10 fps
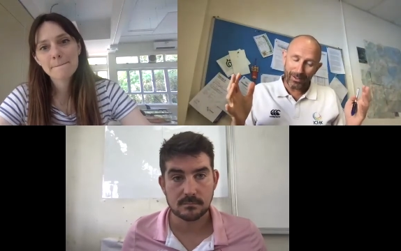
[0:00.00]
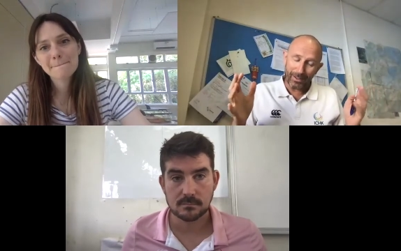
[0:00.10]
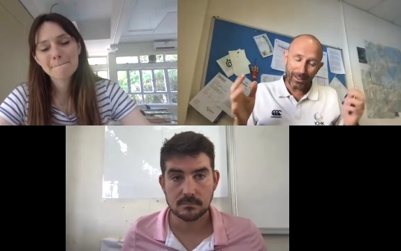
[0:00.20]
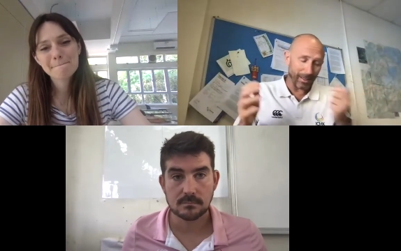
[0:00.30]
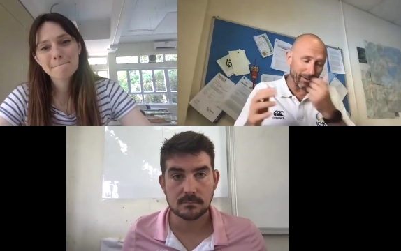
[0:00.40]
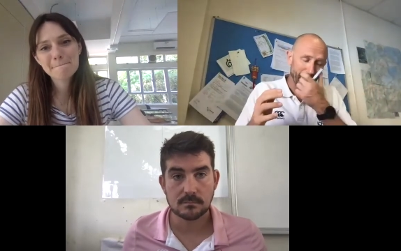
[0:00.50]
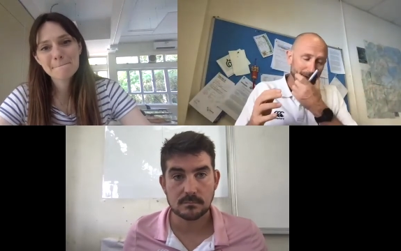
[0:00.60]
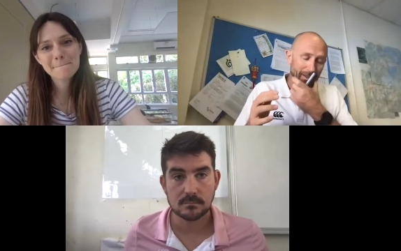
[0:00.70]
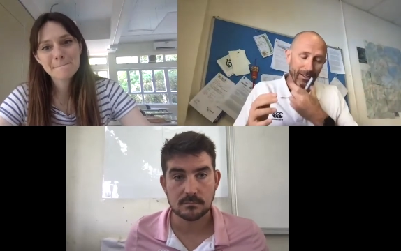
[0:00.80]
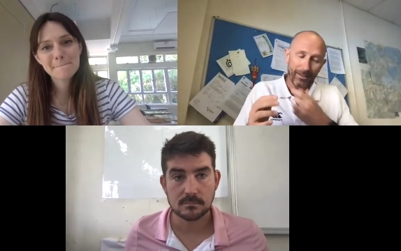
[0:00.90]
Speaker 1: yeah,
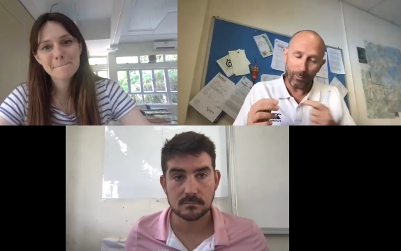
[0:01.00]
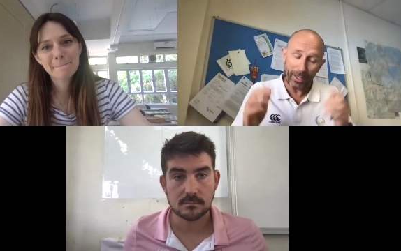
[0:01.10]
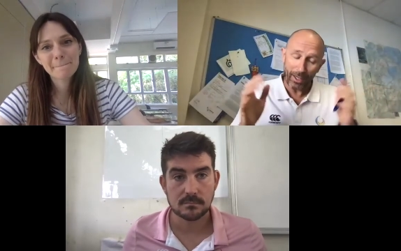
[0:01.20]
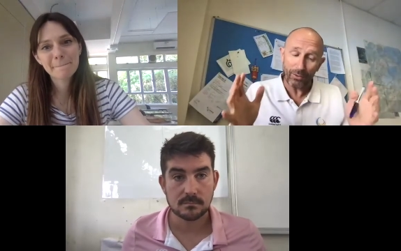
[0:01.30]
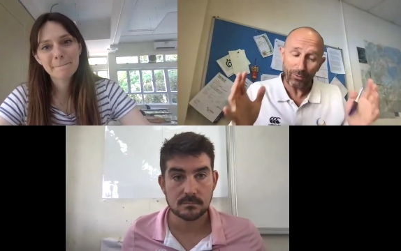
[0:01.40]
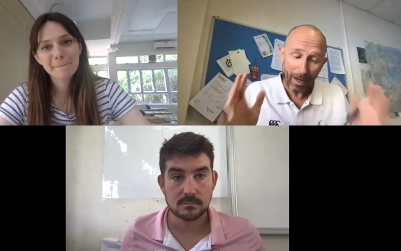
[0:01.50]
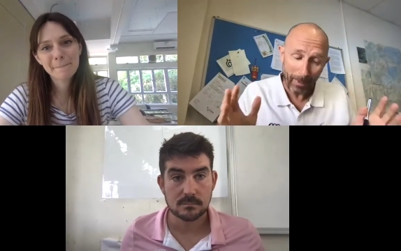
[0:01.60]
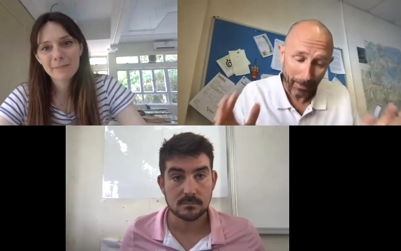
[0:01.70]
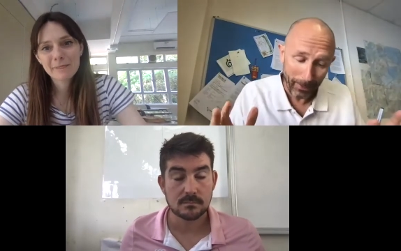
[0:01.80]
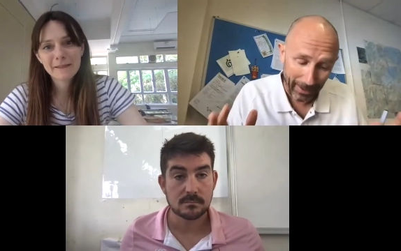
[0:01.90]
we're going to wrap
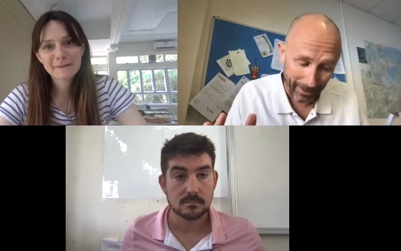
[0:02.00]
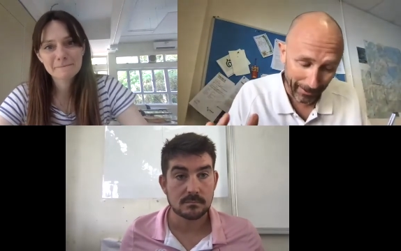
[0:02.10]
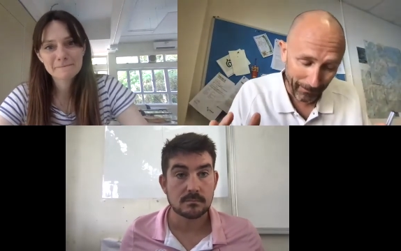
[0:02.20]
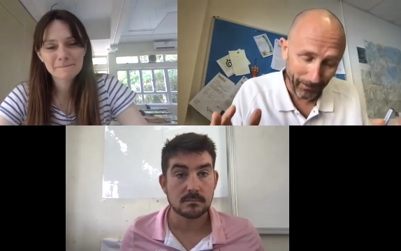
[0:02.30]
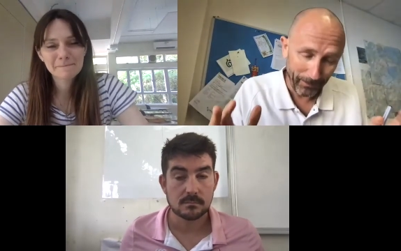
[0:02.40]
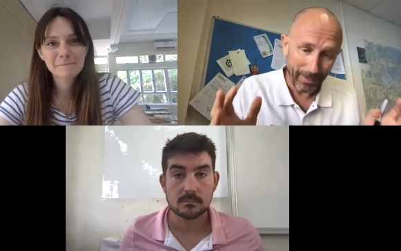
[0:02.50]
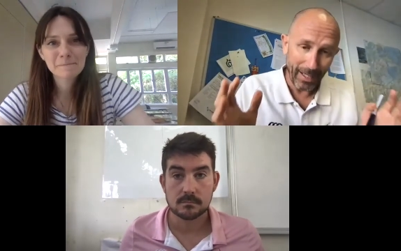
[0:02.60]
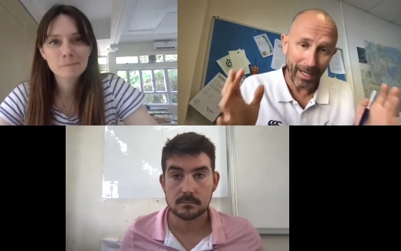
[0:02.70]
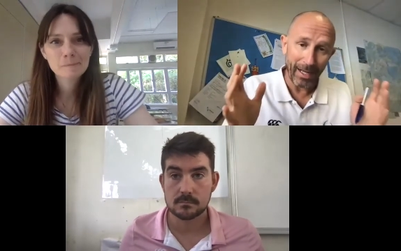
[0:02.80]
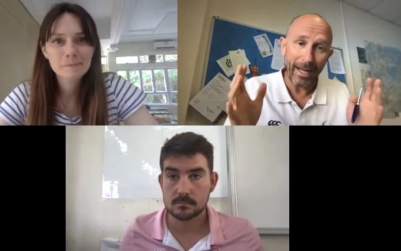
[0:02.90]
up here,
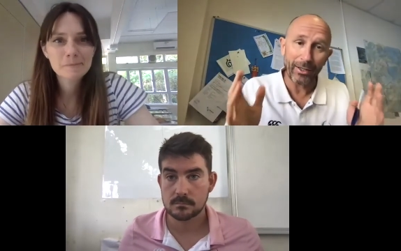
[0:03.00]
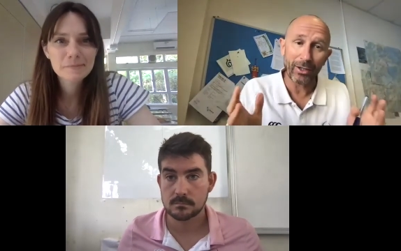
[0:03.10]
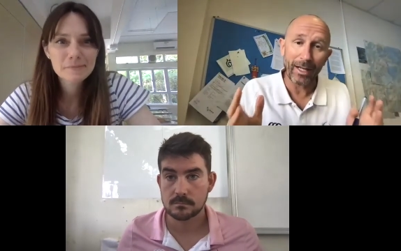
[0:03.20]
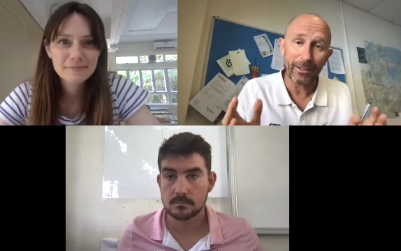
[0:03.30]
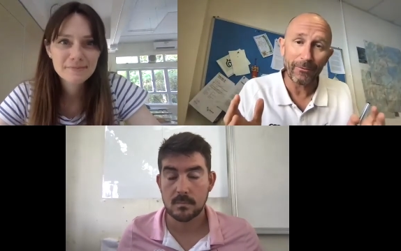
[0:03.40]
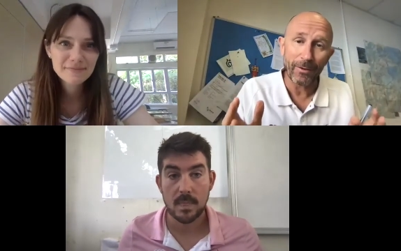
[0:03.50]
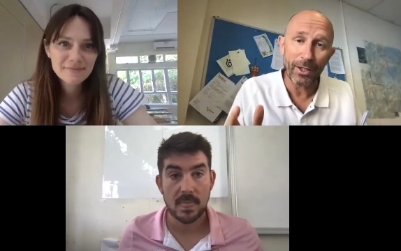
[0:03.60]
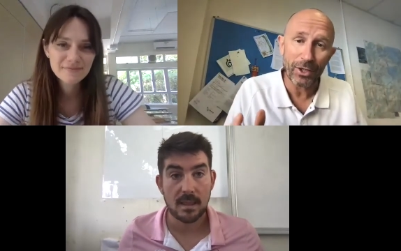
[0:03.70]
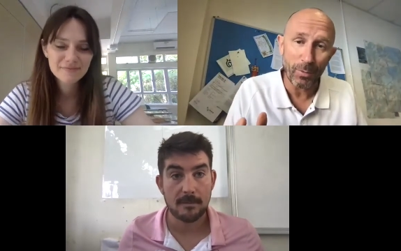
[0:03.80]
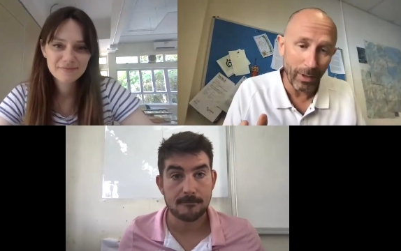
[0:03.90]
uh, and I'd like to
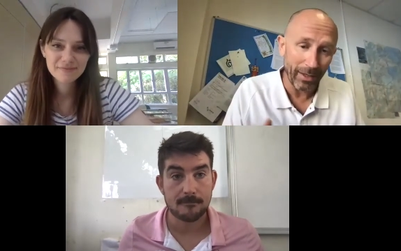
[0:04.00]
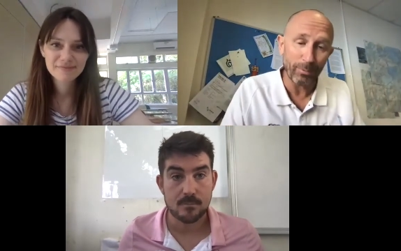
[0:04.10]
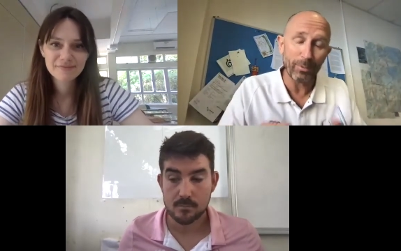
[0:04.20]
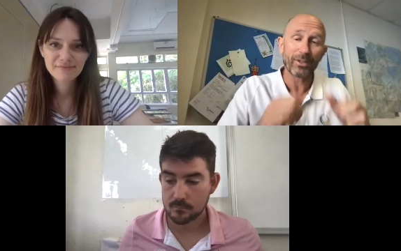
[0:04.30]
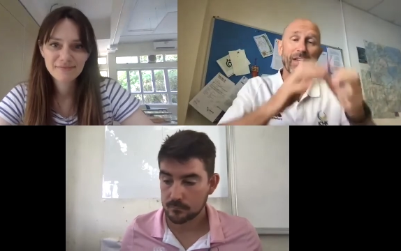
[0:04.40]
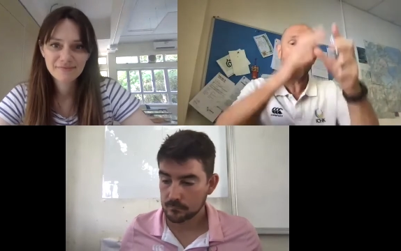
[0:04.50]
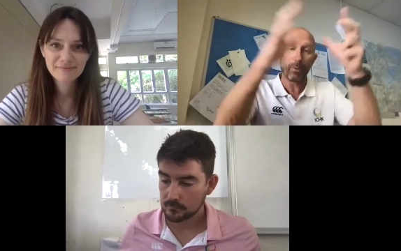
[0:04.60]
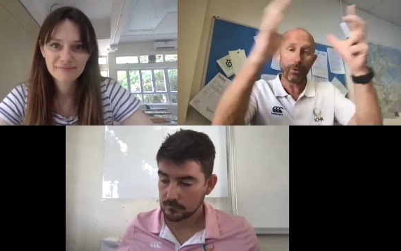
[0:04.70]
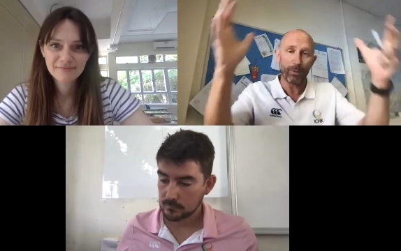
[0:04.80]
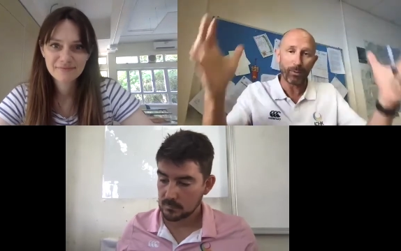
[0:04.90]
finish with,
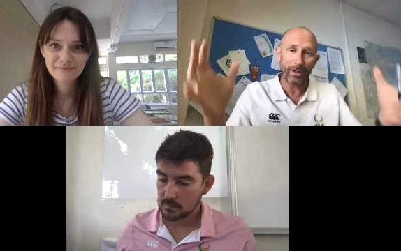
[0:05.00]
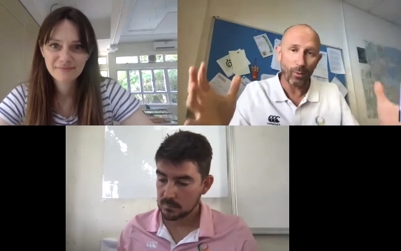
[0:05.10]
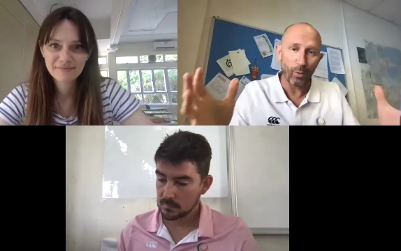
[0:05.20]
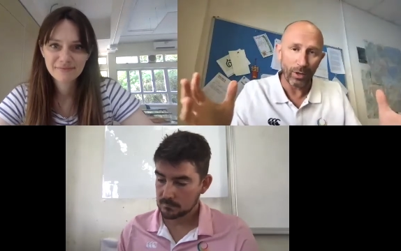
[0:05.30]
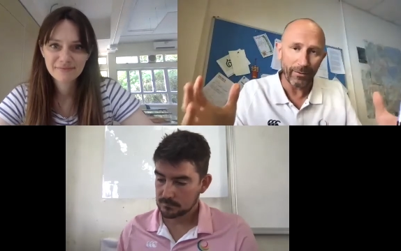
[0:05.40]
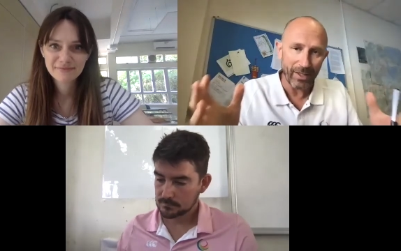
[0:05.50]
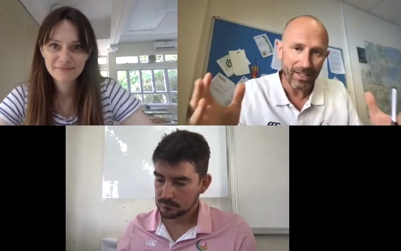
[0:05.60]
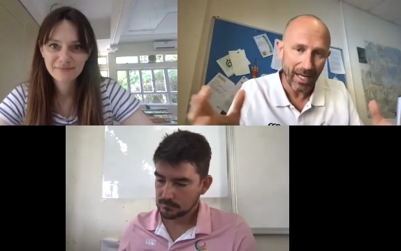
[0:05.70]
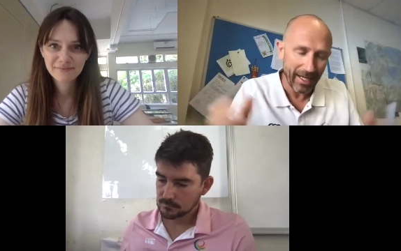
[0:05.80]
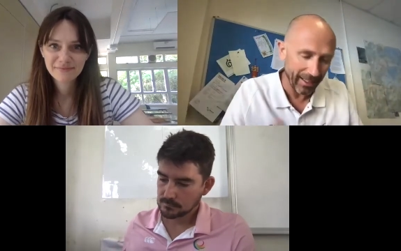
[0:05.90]
with with all of this
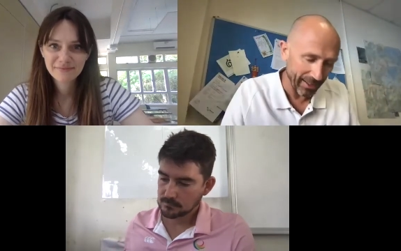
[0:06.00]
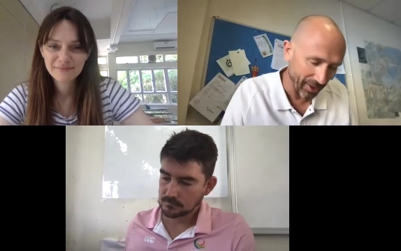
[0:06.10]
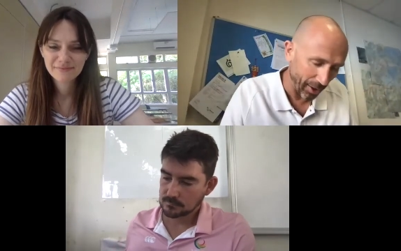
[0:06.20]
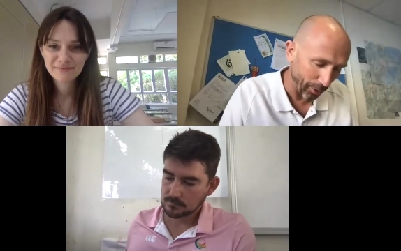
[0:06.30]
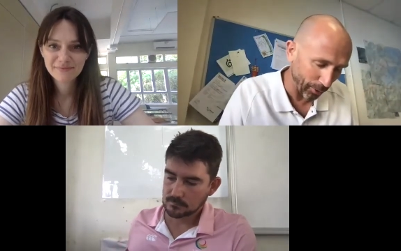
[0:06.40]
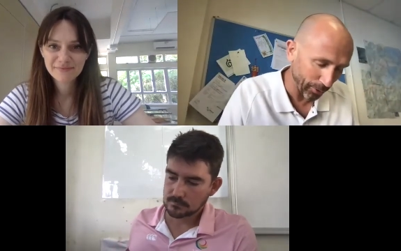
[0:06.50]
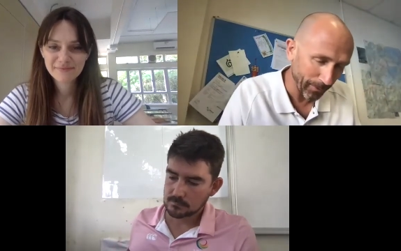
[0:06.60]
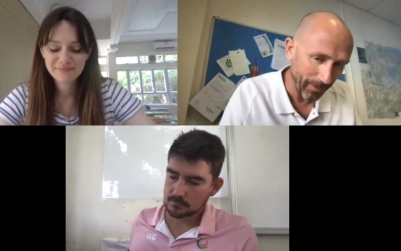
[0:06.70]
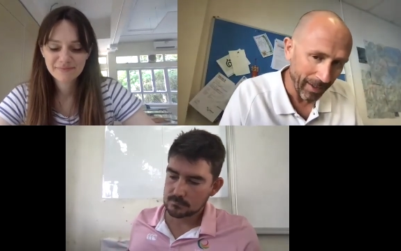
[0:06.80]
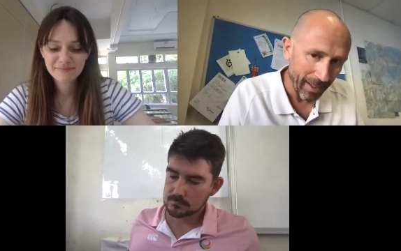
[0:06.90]
taken as a whole.
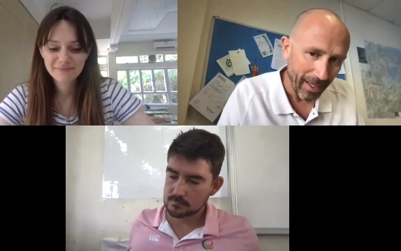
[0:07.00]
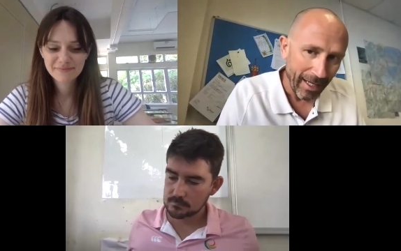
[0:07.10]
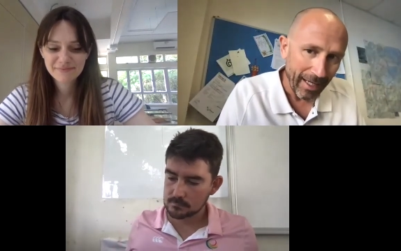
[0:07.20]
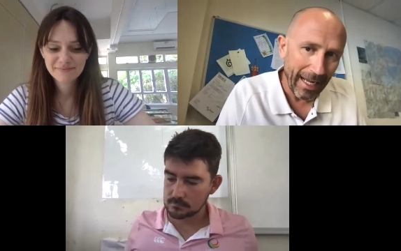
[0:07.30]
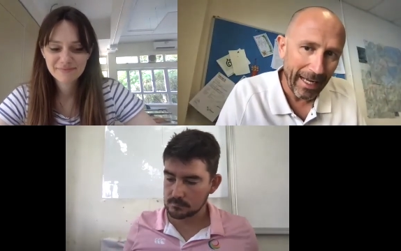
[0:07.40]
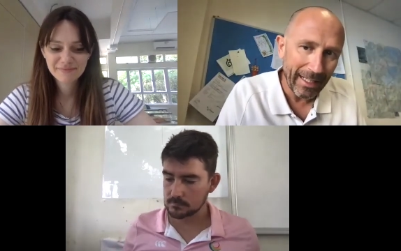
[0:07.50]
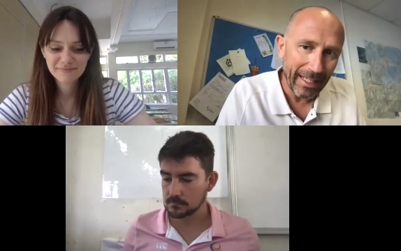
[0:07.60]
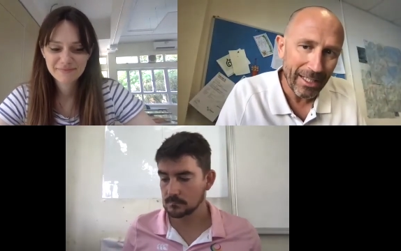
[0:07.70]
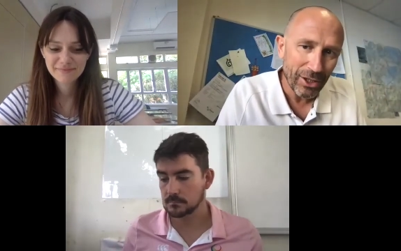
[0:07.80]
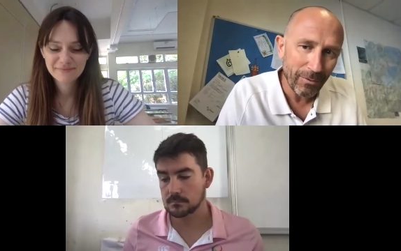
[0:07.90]
Mm-hmm. Can
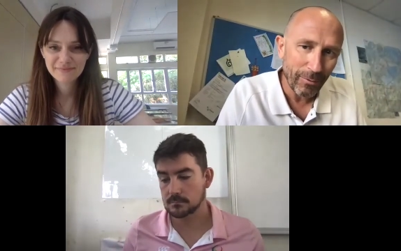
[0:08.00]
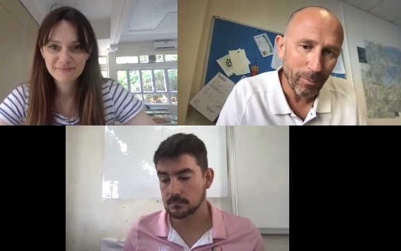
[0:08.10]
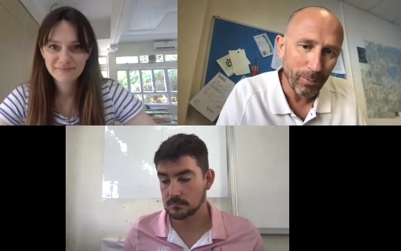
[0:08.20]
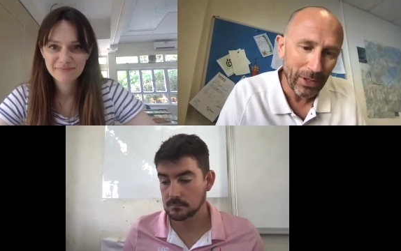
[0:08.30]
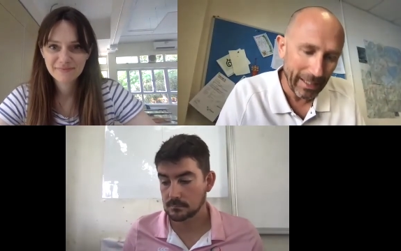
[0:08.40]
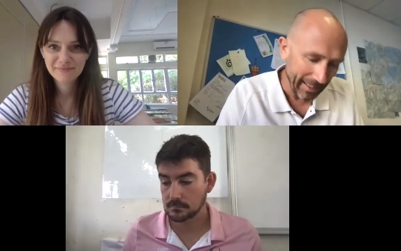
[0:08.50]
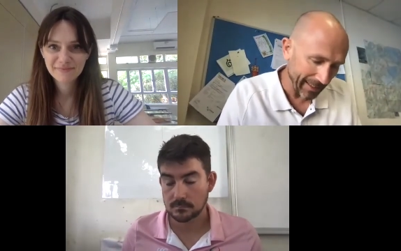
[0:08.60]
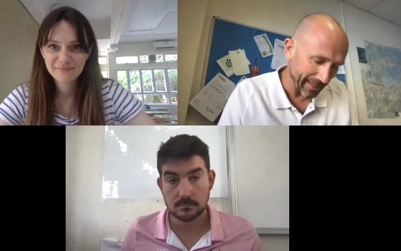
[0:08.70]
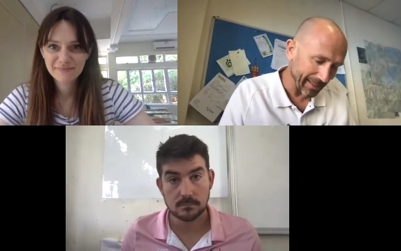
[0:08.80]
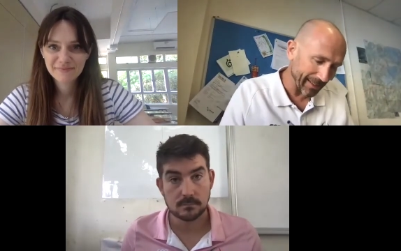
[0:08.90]
each of you
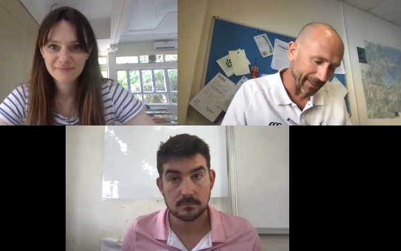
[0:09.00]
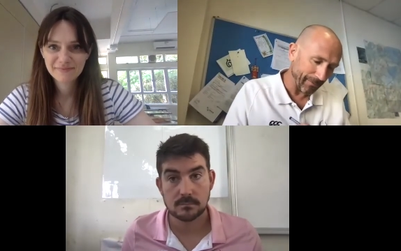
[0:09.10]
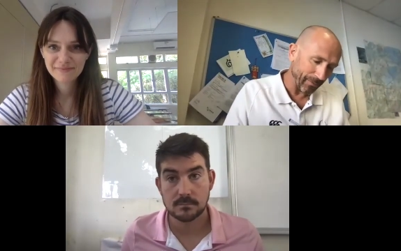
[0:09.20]
please